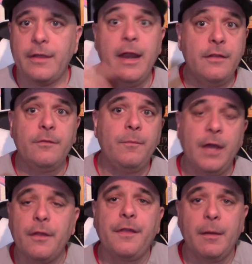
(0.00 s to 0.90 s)
And it's the
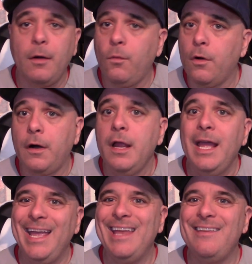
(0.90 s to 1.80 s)
other thing about war,
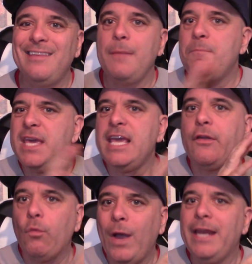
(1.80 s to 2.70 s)
it is a
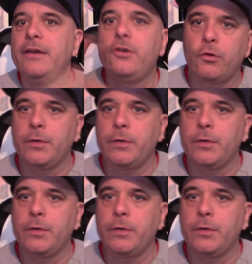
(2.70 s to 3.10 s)
peak-weighted career